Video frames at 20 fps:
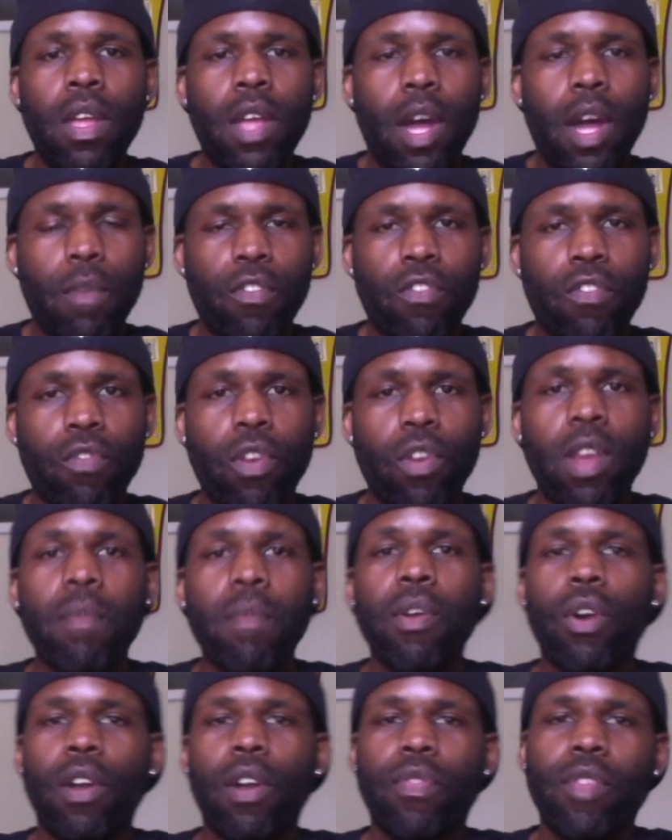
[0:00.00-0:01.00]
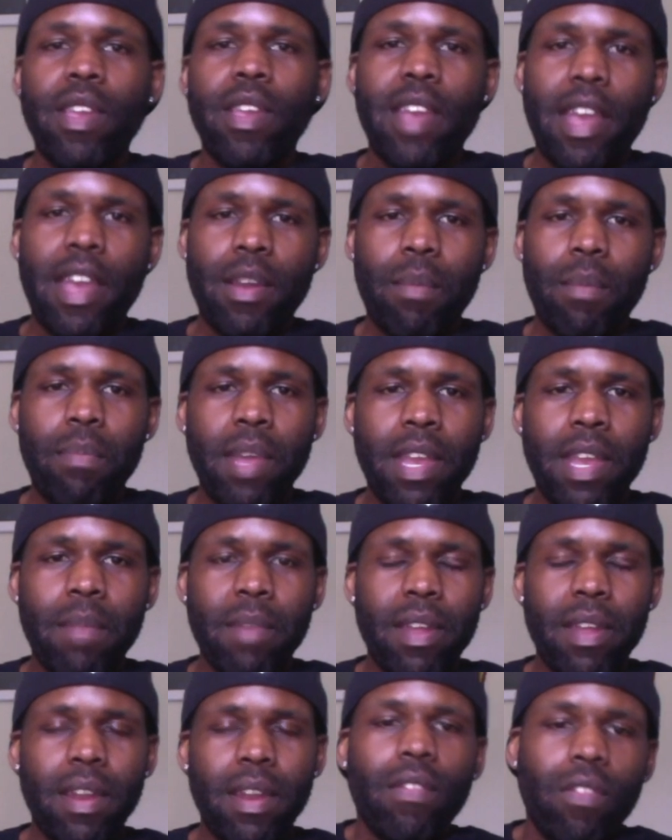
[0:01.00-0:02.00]
of Stream It or Theater
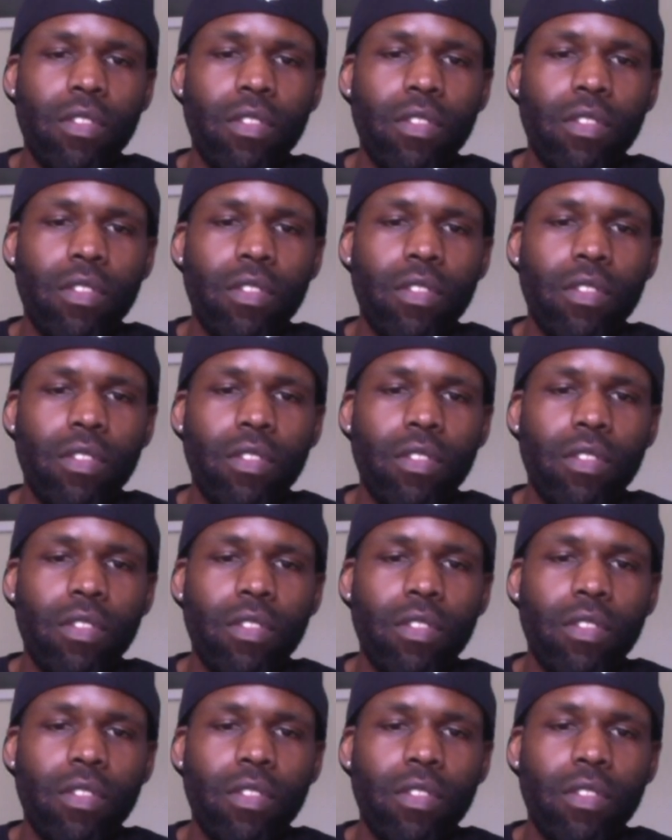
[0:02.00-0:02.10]
Beam It.